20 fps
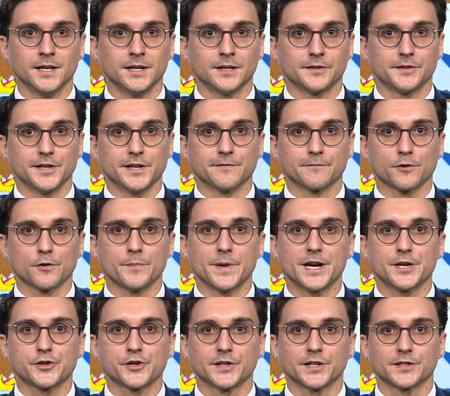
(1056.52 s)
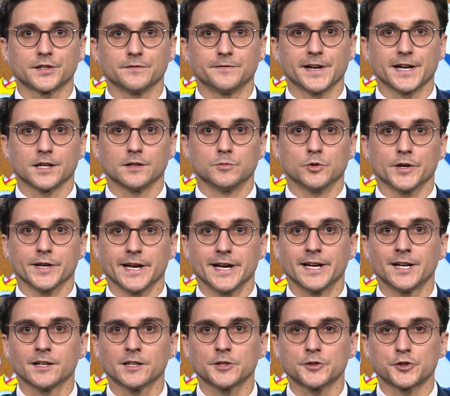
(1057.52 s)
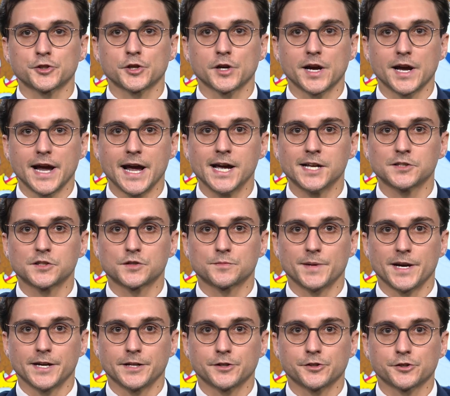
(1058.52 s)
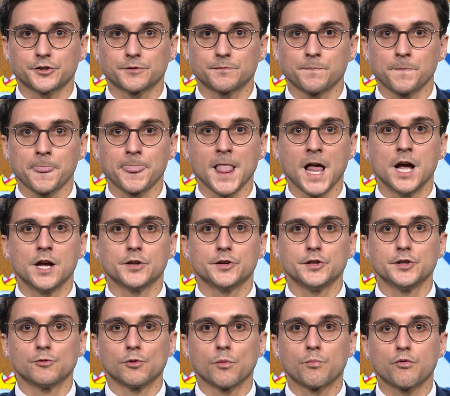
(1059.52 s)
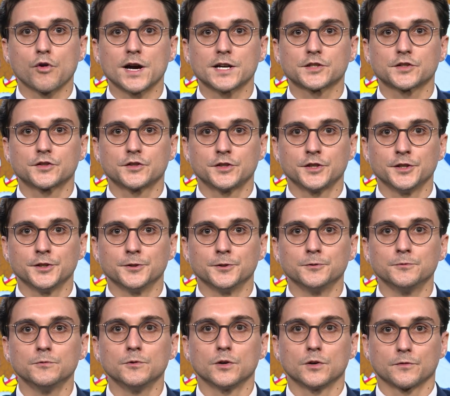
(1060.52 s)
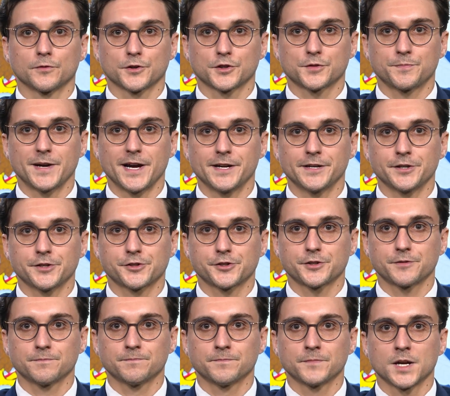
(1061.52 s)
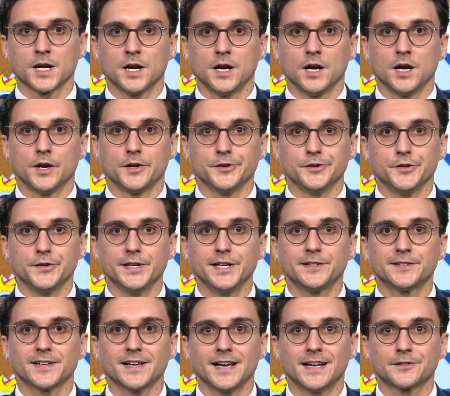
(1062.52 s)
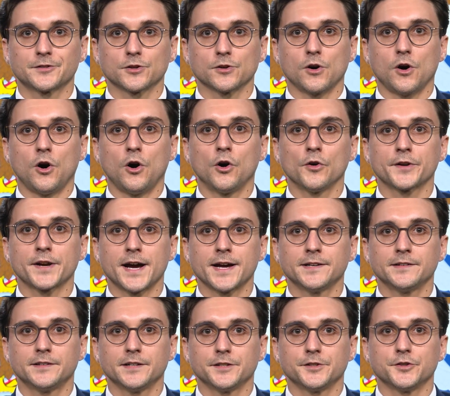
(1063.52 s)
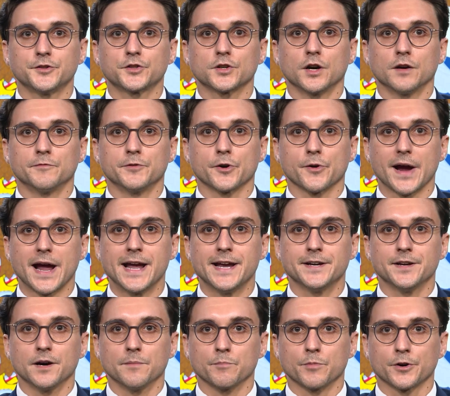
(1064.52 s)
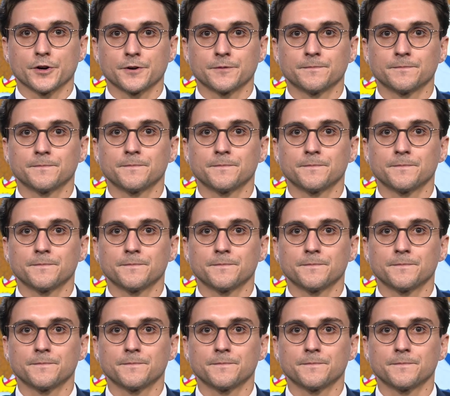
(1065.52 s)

The information is available in English and Spanish. You will press 2 for Spanish. You need to enter all 9 digits of your A number.